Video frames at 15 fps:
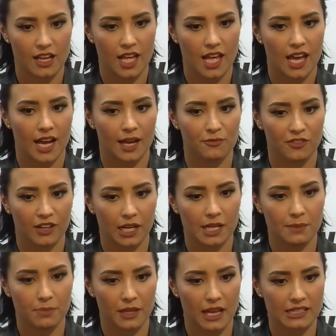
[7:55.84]
I'm very
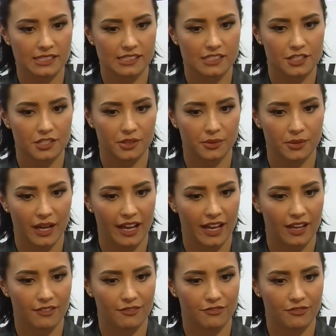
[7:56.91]
blessed to
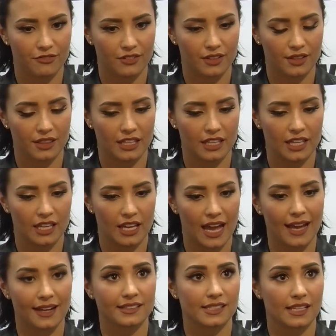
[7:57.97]
have the
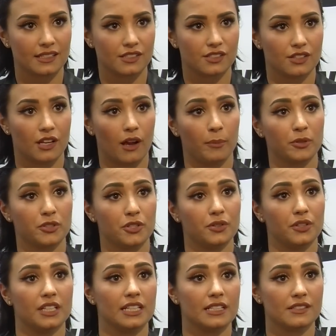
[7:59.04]
access to the
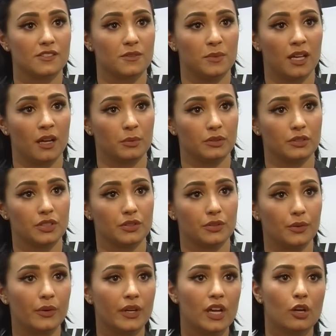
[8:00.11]
opportunities to be able
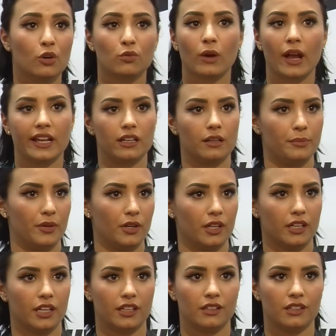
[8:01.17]
to write a
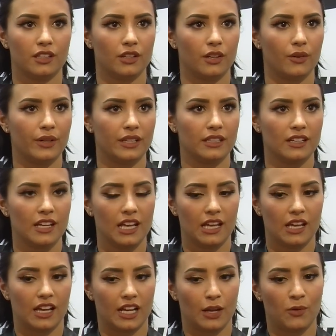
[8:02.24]
book, you know, and
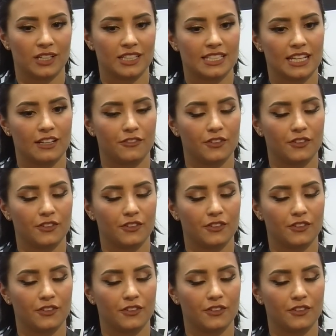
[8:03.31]
I want to take full